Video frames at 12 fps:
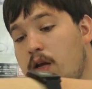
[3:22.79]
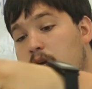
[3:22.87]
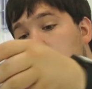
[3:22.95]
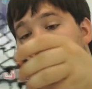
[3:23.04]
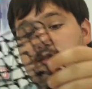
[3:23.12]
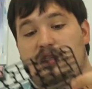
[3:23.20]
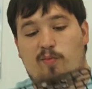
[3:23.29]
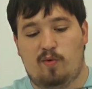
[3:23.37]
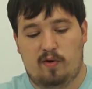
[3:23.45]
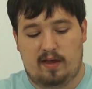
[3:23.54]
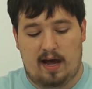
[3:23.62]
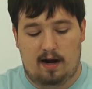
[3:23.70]
Got some
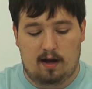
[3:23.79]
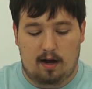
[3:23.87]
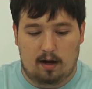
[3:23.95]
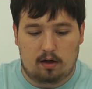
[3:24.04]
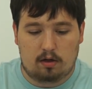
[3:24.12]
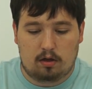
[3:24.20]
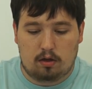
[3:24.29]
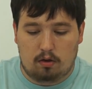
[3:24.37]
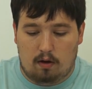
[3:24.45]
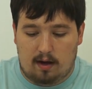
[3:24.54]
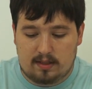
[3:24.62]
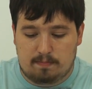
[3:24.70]
more of that
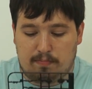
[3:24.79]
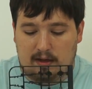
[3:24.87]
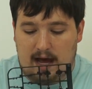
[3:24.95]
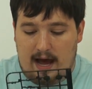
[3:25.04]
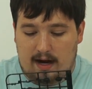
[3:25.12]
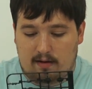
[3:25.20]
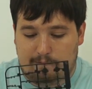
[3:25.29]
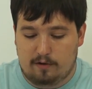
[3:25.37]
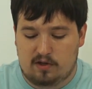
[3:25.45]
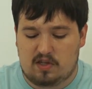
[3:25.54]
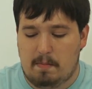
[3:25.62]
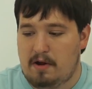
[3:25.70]
gloss black
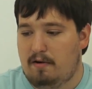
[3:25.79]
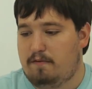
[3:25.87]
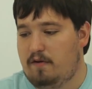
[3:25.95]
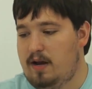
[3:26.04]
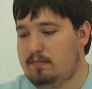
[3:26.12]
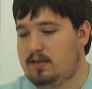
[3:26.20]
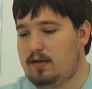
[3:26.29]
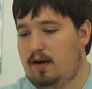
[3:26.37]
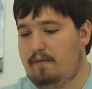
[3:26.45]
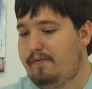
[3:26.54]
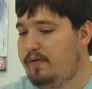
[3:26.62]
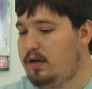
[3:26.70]
for some inner frame
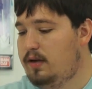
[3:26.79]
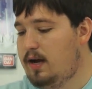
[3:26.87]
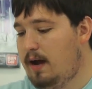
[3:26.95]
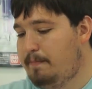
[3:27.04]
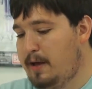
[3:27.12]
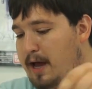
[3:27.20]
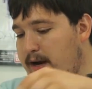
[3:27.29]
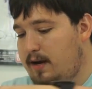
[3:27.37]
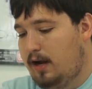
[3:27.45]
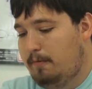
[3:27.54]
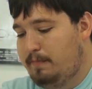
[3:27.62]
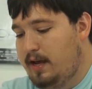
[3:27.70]
stuff. Not bad,
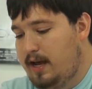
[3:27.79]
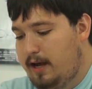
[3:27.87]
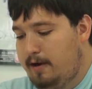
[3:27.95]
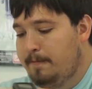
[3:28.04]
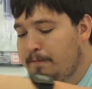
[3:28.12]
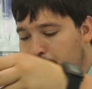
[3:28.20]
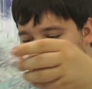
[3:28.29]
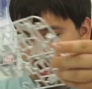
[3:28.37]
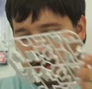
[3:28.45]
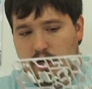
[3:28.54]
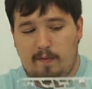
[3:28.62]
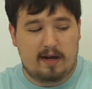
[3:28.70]
not bad.
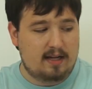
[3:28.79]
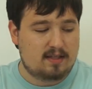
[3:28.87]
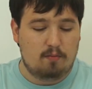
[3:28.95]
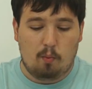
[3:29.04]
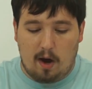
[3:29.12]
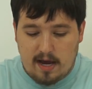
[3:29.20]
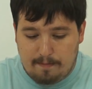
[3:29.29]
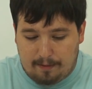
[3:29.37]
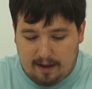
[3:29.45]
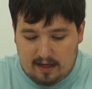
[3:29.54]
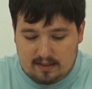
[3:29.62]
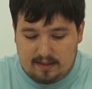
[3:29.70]
Here we got some white
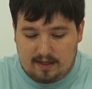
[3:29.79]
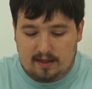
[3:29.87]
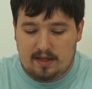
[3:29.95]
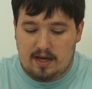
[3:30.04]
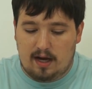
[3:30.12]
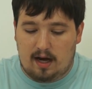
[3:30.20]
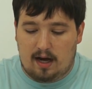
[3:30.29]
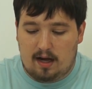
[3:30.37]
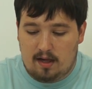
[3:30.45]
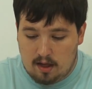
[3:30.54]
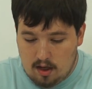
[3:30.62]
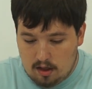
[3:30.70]
plastic.
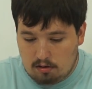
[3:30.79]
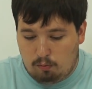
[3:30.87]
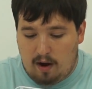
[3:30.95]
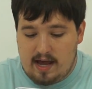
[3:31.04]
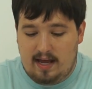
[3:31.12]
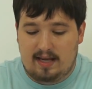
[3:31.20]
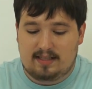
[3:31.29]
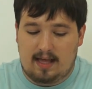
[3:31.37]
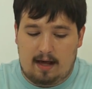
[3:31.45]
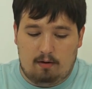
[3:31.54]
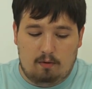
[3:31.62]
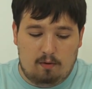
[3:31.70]
The white is
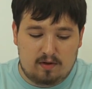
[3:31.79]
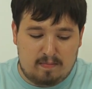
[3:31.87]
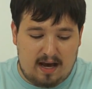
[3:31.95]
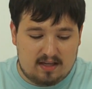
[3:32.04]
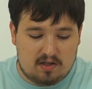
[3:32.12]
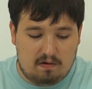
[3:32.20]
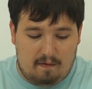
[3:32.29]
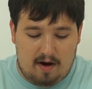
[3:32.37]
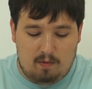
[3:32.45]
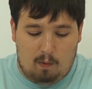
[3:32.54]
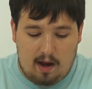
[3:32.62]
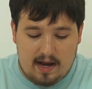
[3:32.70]
that old Master
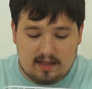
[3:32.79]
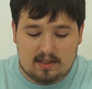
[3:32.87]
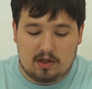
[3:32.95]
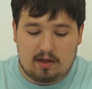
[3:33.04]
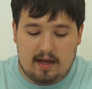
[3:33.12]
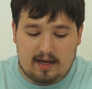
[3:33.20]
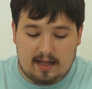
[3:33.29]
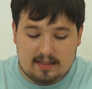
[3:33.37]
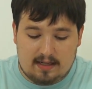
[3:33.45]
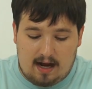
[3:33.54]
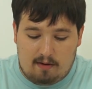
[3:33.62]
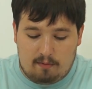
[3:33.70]
Grade white, so like
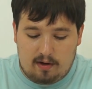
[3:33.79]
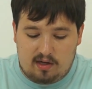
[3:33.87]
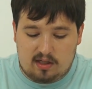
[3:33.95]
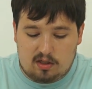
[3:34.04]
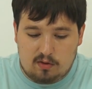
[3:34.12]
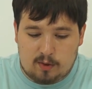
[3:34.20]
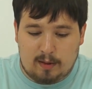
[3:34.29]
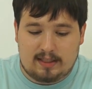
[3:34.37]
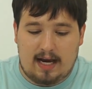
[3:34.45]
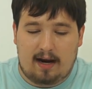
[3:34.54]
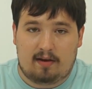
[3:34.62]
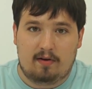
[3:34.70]
it's not really too
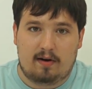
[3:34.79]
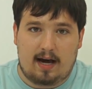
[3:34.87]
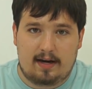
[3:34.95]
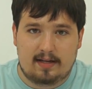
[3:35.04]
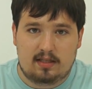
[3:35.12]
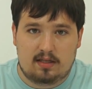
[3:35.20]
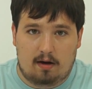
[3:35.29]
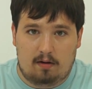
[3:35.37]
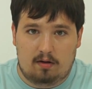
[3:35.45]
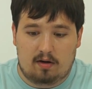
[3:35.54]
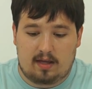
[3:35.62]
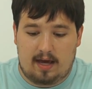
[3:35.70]
spectacular, kind of
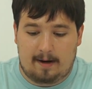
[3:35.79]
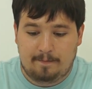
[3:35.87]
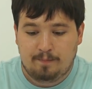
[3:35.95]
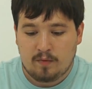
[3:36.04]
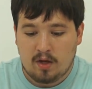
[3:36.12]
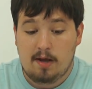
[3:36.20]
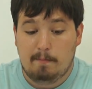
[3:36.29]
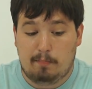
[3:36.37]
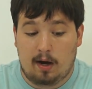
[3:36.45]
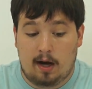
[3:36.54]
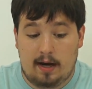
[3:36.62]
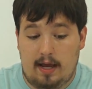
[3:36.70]
dull looking,
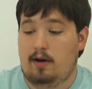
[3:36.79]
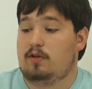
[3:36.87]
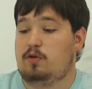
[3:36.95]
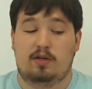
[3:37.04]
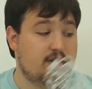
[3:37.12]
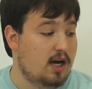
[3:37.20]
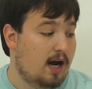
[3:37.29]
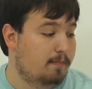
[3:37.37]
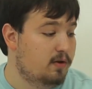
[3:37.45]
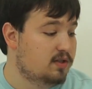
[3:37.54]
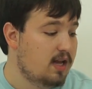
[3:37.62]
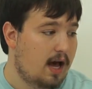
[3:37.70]
but it'll do the
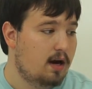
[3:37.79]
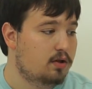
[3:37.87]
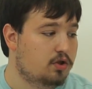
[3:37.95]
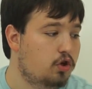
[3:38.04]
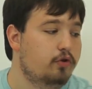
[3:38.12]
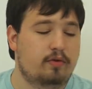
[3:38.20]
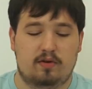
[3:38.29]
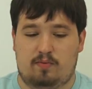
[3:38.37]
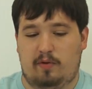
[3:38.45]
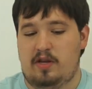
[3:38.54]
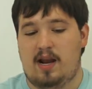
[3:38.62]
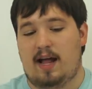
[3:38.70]
job. There's
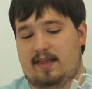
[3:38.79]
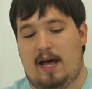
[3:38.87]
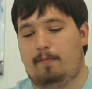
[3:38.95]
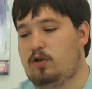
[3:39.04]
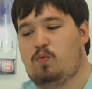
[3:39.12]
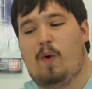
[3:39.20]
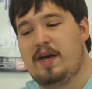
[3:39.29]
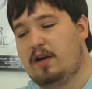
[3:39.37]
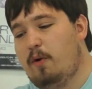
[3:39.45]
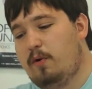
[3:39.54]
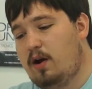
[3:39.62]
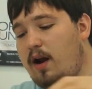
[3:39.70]
really not that much white
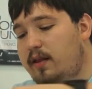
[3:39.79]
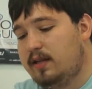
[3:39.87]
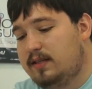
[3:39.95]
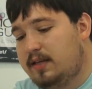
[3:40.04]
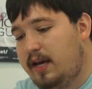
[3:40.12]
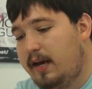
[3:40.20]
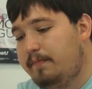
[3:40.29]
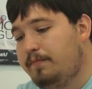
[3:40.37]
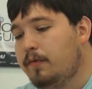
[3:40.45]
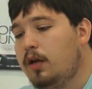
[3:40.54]
going on in this kit.